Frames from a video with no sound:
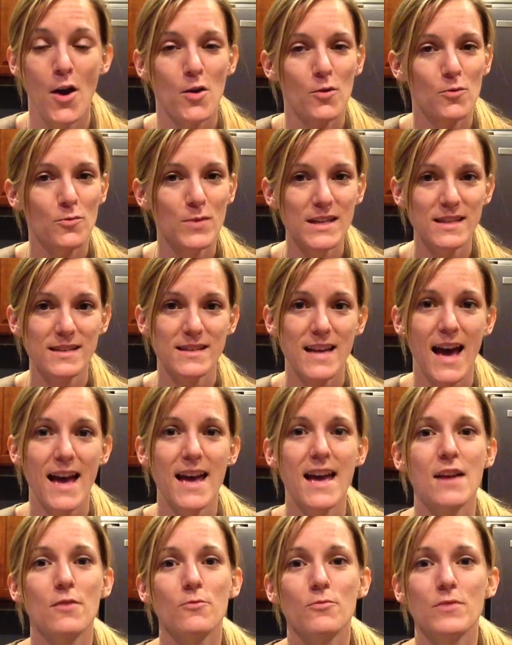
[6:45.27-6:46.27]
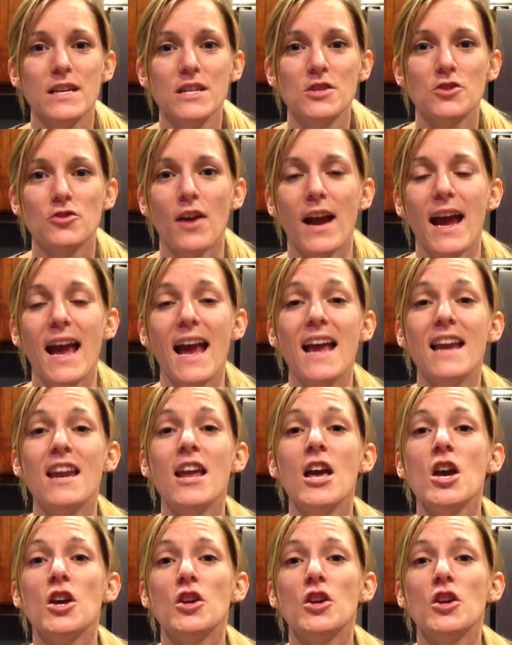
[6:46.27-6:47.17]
reset and retrain